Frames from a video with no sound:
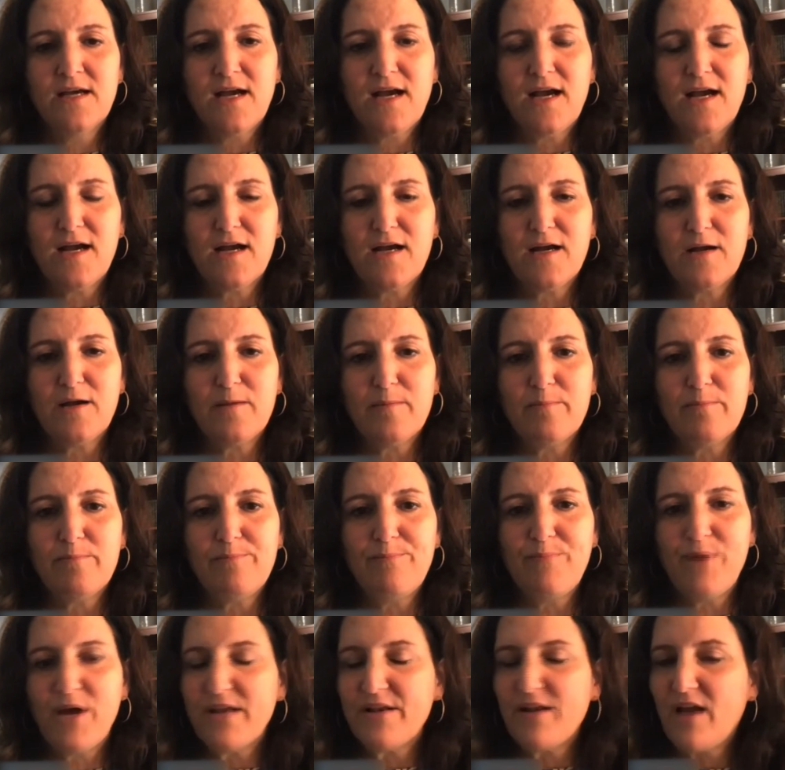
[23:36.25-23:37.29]

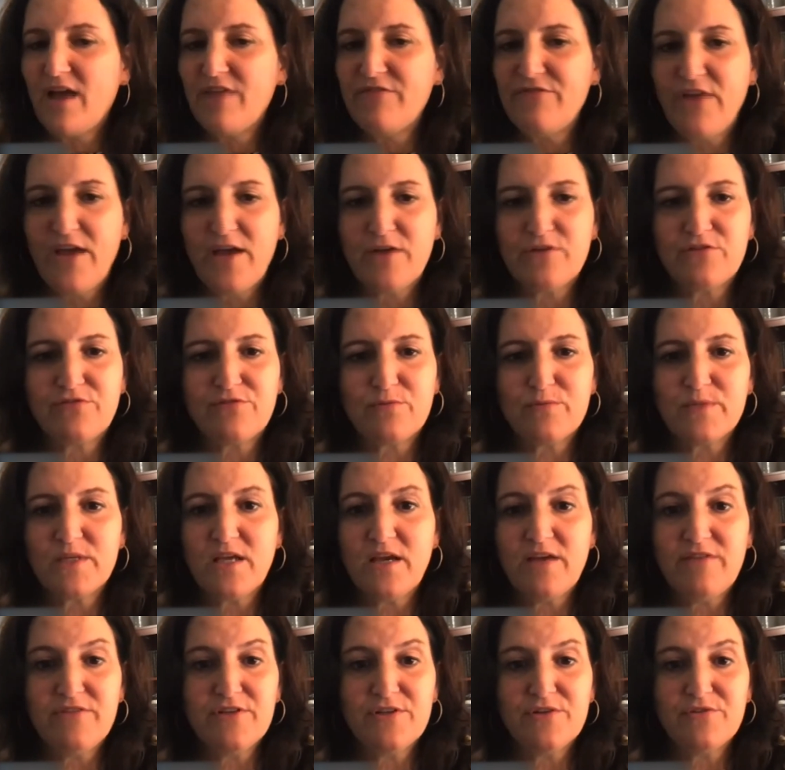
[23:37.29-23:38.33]
But I found from the
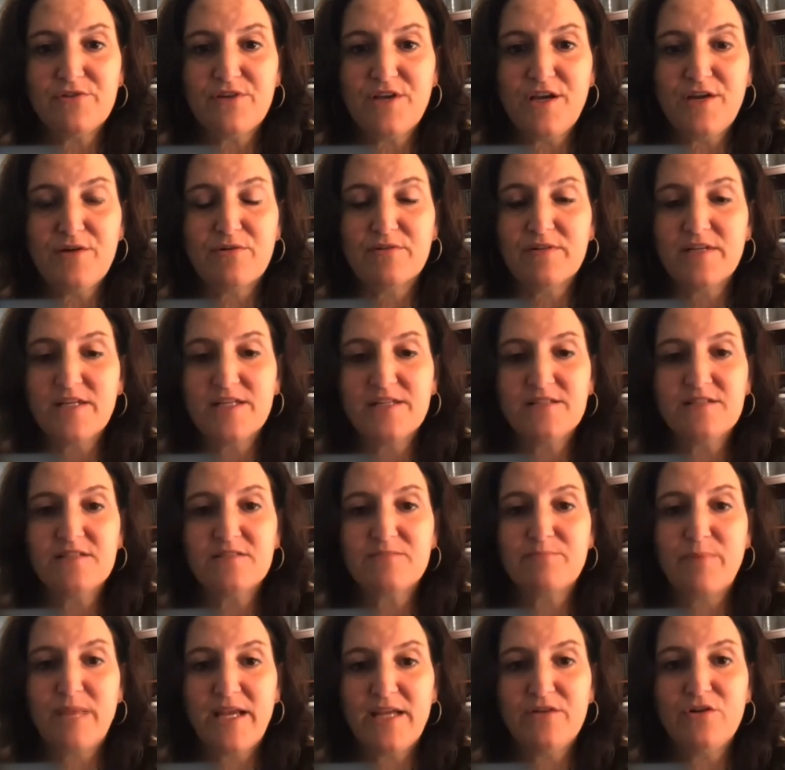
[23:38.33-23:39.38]
governor, no,
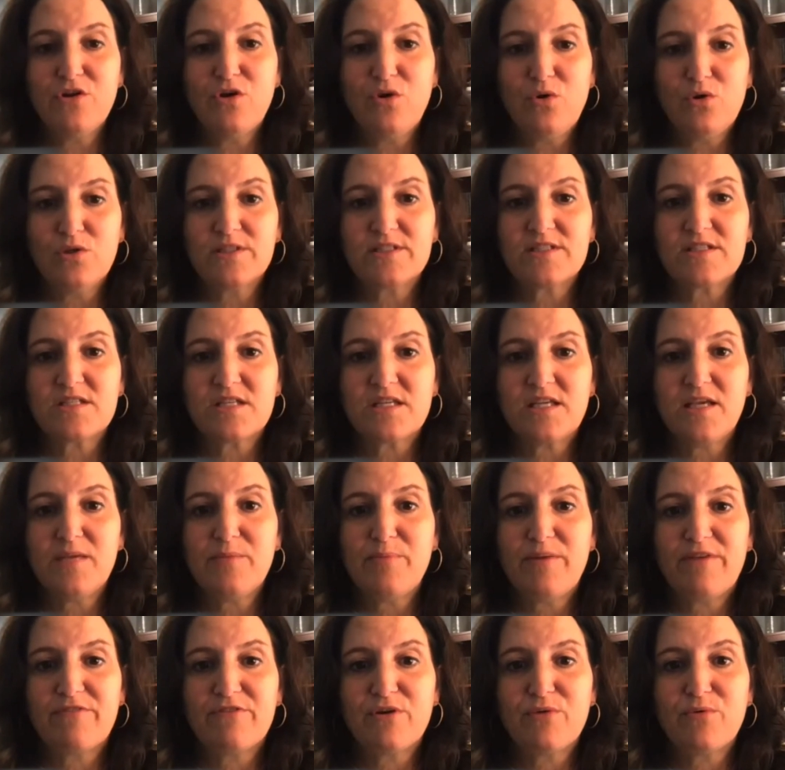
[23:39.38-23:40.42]
his main goal is to
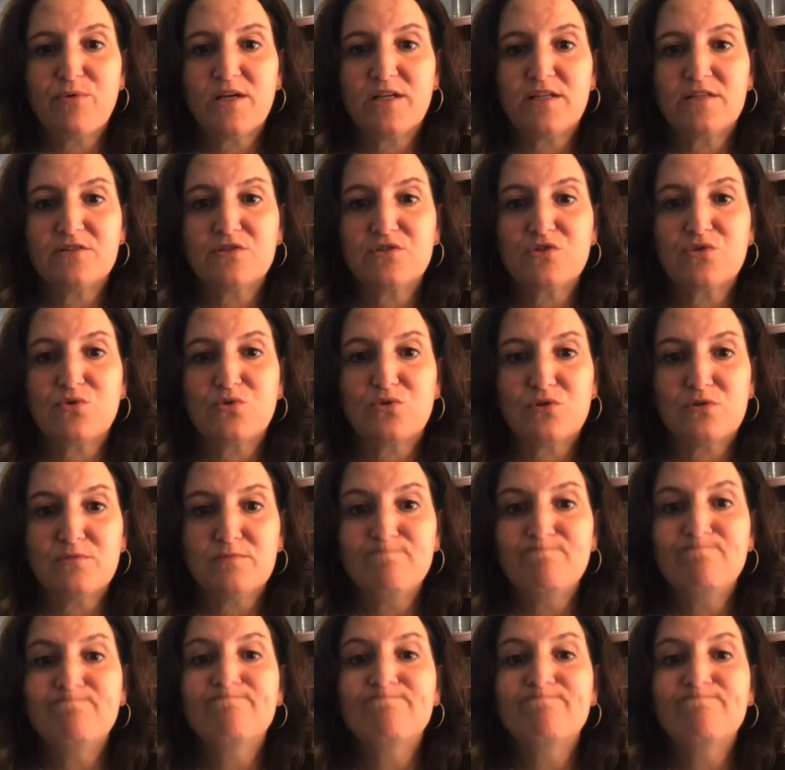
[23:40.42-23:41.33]
keep everyone in school.